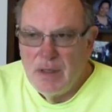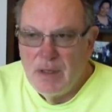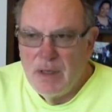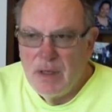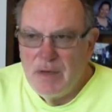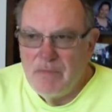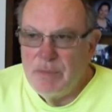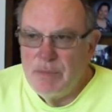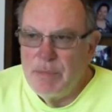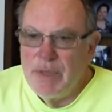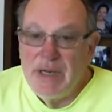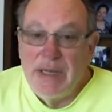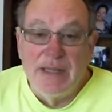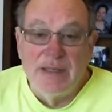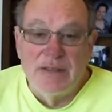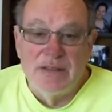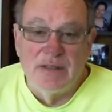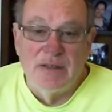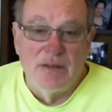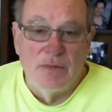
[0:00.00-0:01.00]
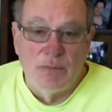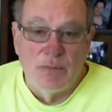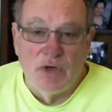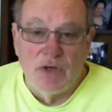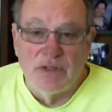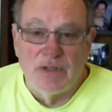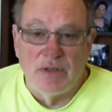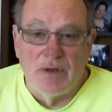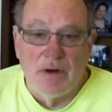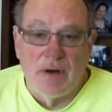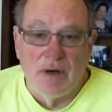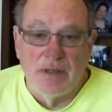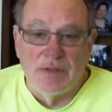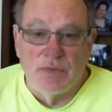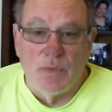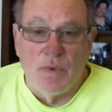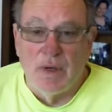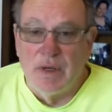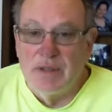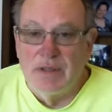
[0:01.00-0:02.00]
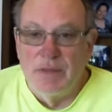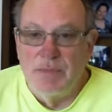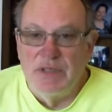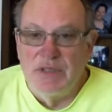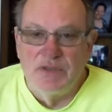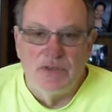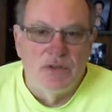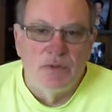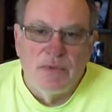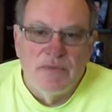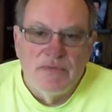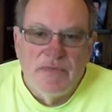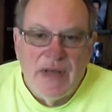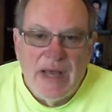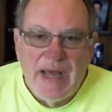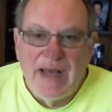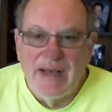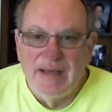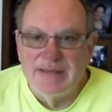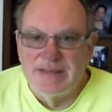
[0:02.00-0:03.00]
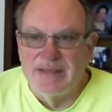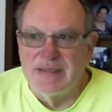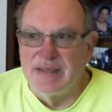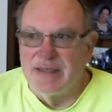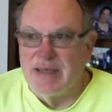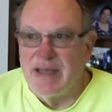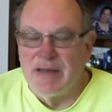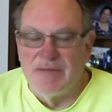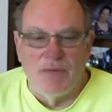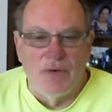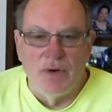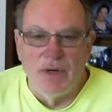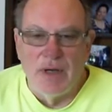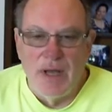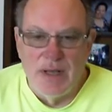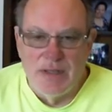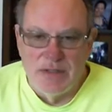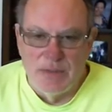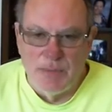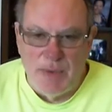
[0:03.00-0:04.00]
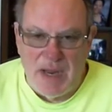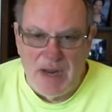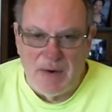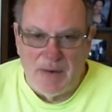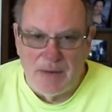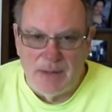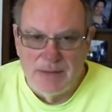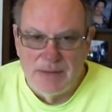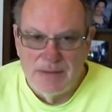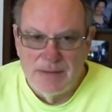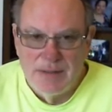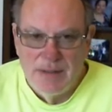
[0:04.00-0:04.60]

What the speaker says: Everybody gets into the martial arts wanting to be super fast and have all kinds of power,